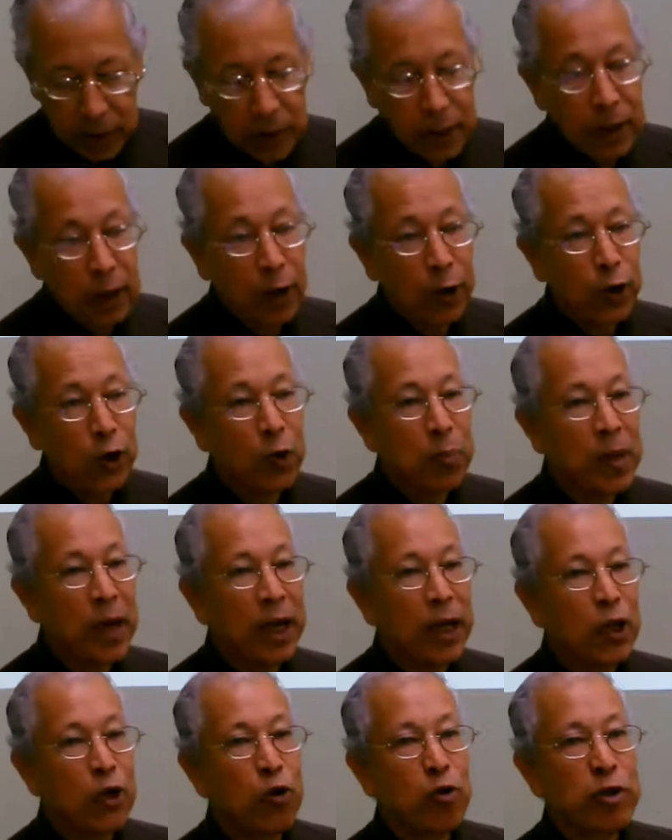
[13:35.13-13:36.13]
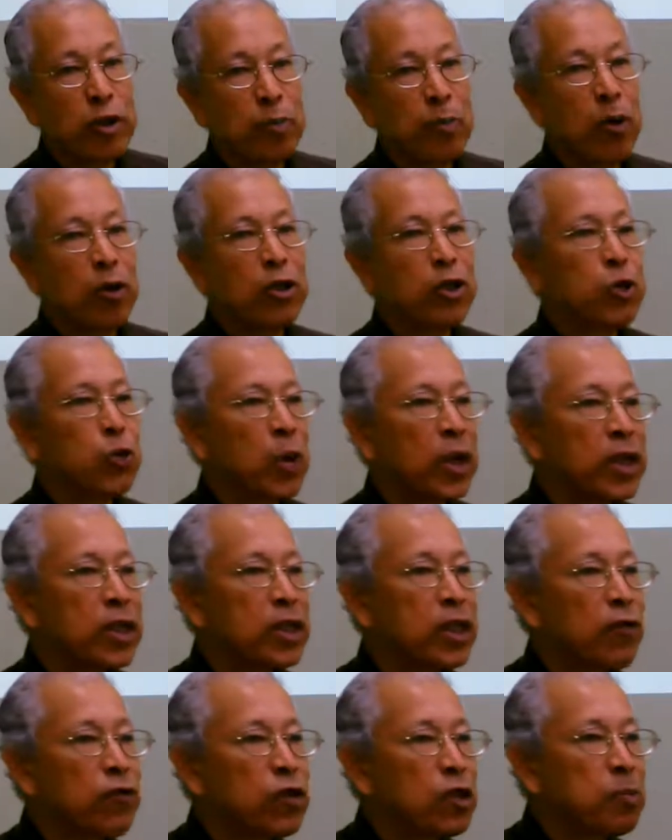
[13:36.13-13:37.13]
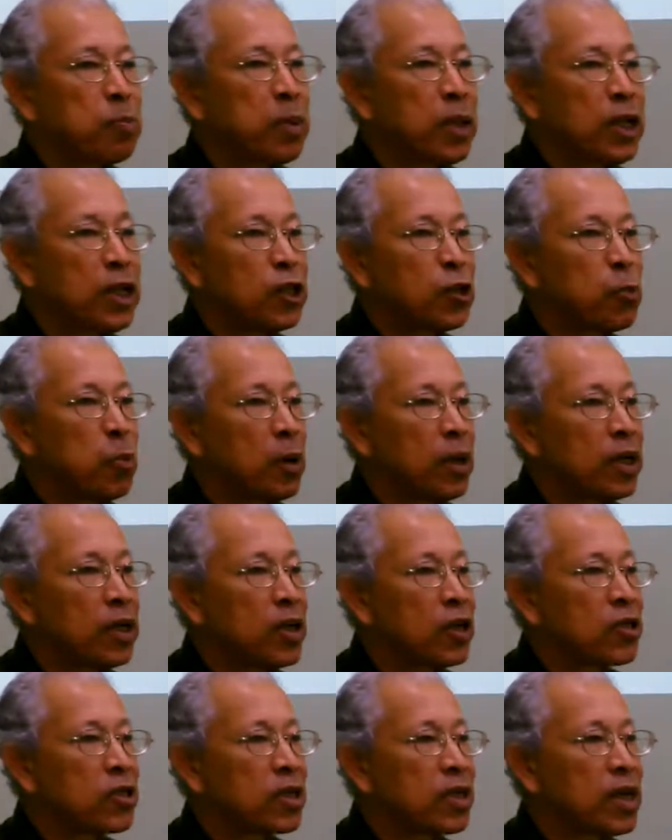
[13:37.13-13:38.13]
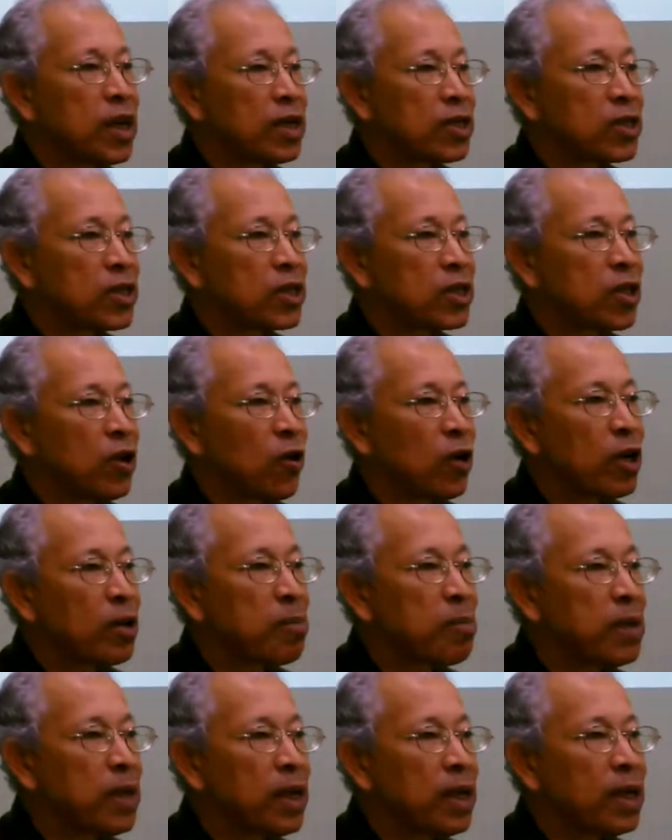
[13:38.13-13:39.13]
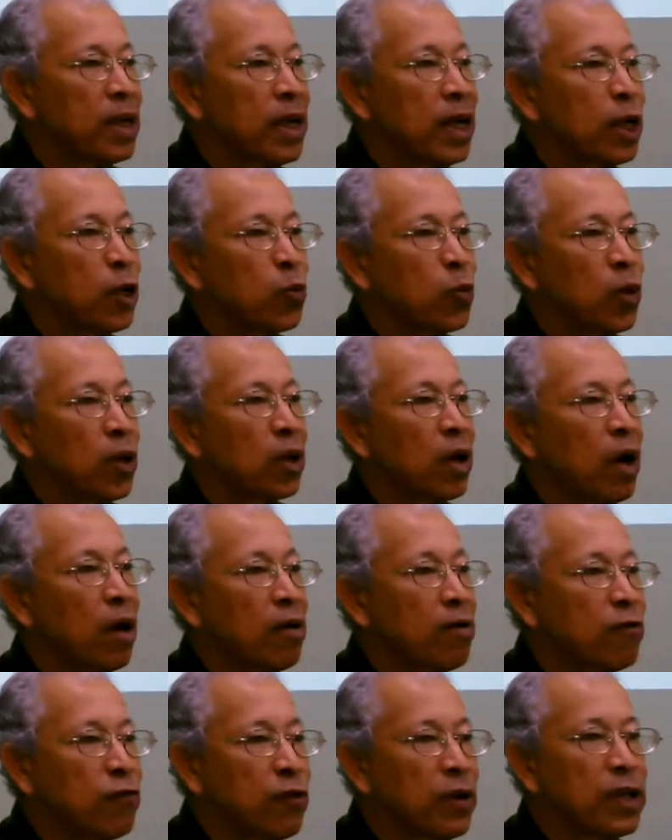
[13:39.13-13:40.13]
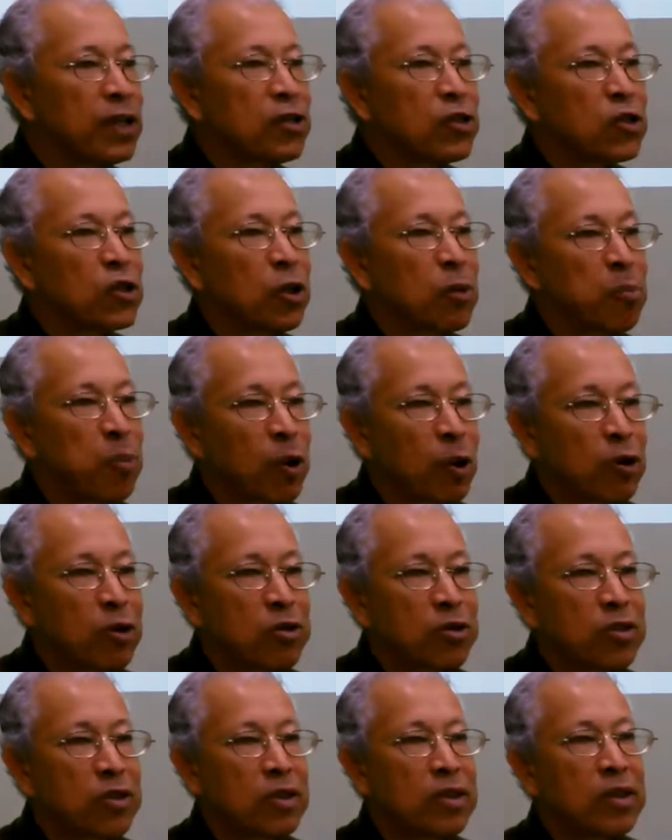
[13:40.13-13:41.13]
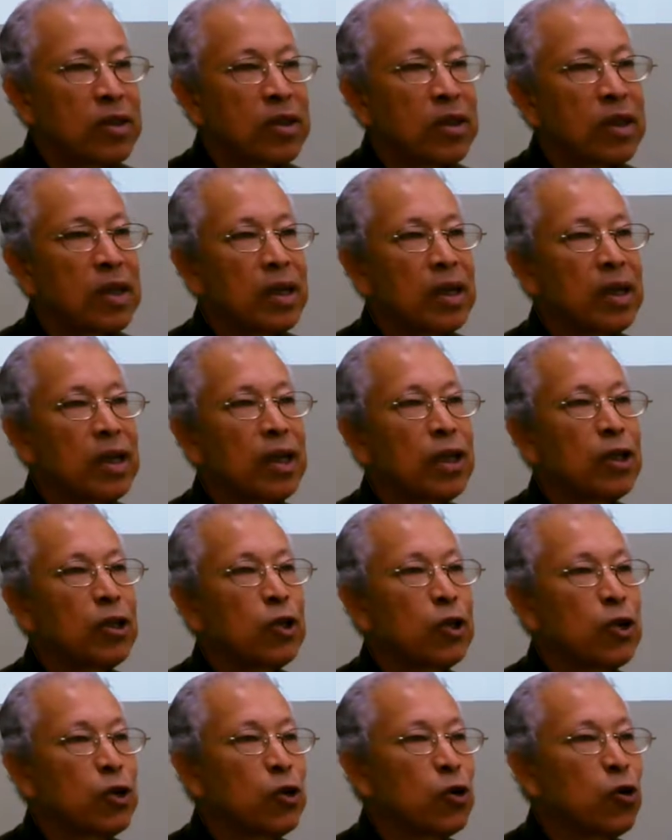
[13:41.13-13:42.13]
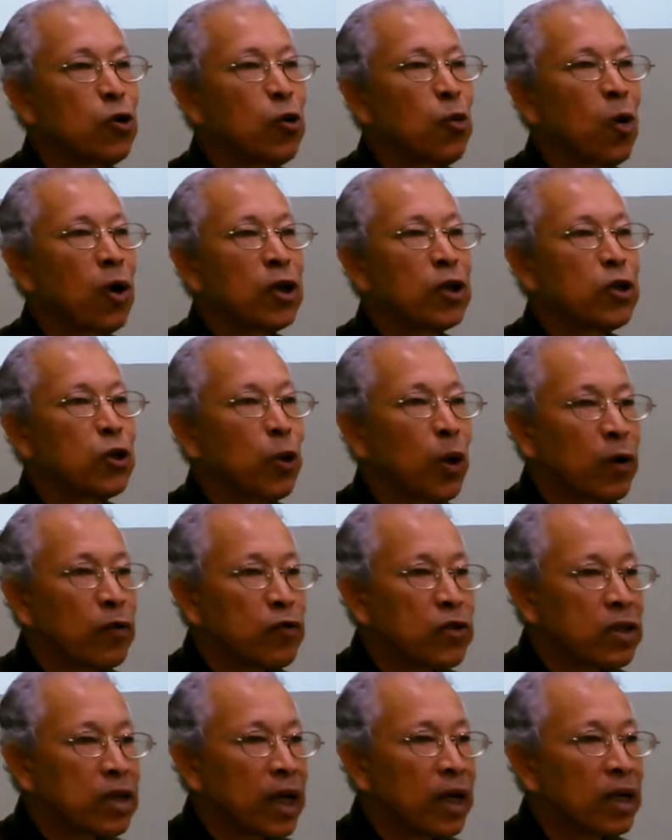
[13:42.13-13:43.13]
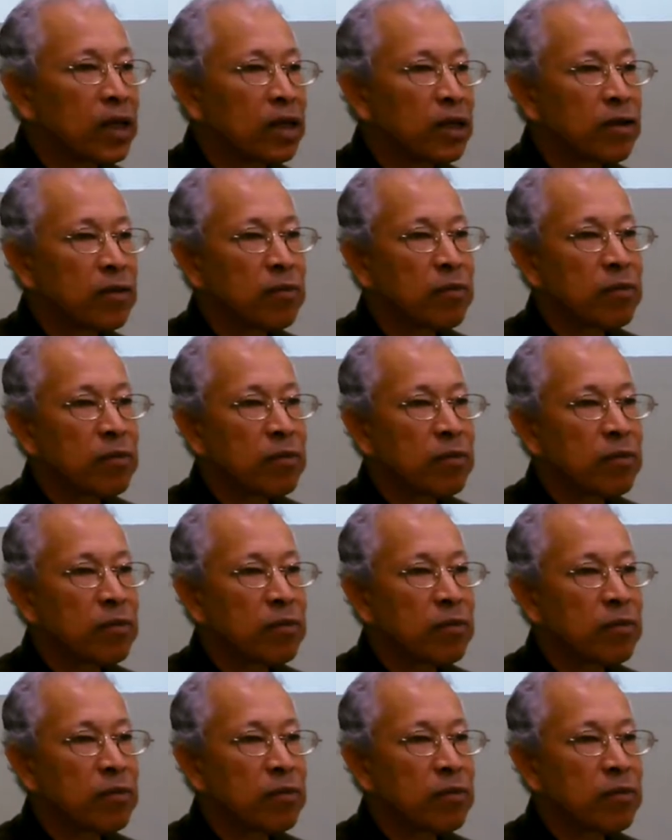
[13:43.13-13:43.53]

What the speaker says: Now, you might use persuasive speech, but it doesn't necessarily mean it will convince the person to do what you have said.